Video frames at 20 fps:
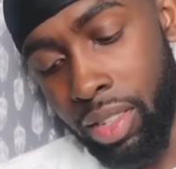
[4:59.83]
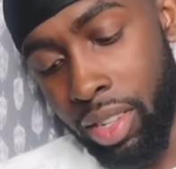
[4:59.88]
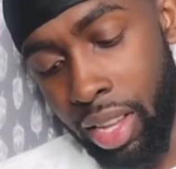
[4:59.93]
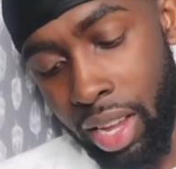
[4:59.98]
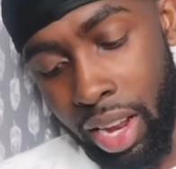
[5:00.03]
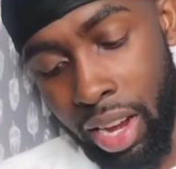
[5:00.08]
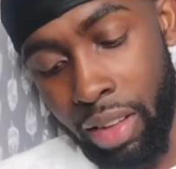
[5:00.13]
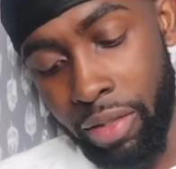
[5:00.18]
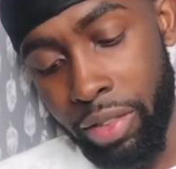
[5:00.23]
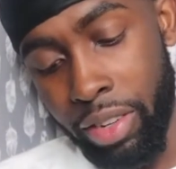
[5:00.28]

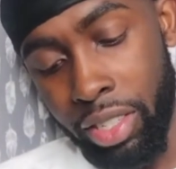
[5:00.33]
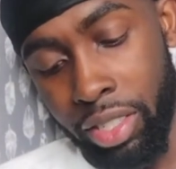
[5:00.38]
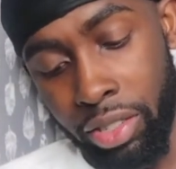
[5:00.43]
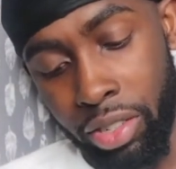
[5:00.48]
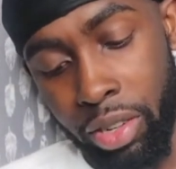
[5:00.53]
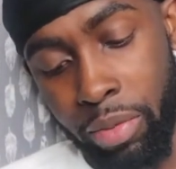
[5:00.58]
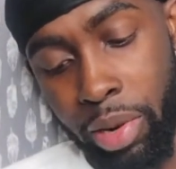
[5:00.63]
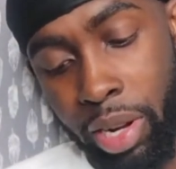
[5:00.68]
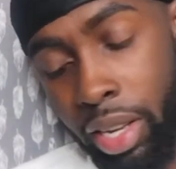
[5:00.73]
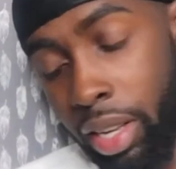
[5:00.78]
And I'm finna show
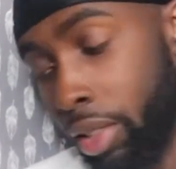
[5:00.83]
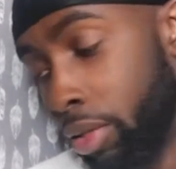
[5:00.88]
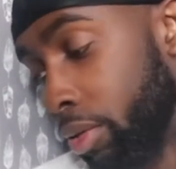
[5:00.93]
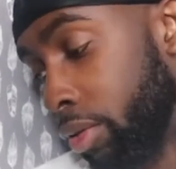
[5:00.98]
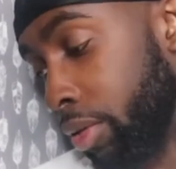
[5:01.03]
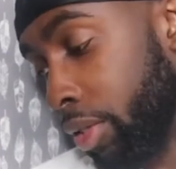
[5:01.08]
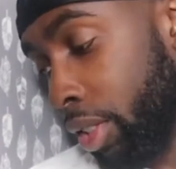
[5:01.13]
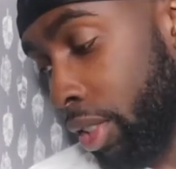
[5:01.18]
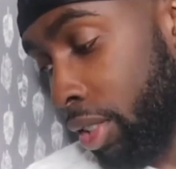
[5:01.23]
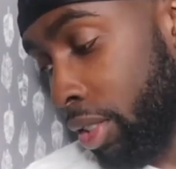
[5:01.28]
you my other ones
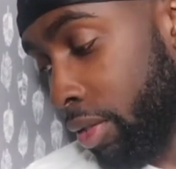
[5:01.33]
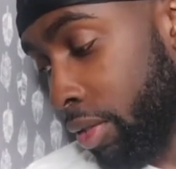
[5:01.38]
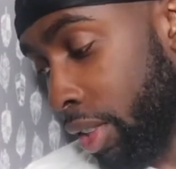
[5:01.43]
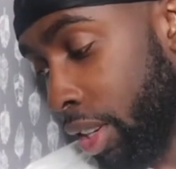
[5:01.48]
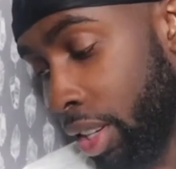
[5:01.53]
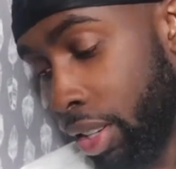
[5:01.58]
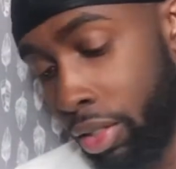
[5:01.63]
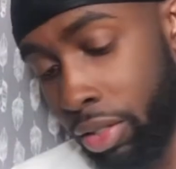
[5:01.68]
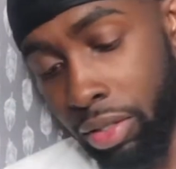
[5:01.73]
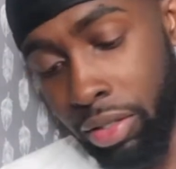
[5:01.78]
first before I
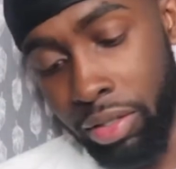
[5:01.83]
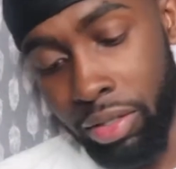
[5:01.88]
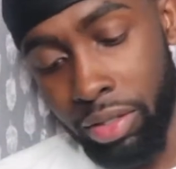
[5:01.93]
go.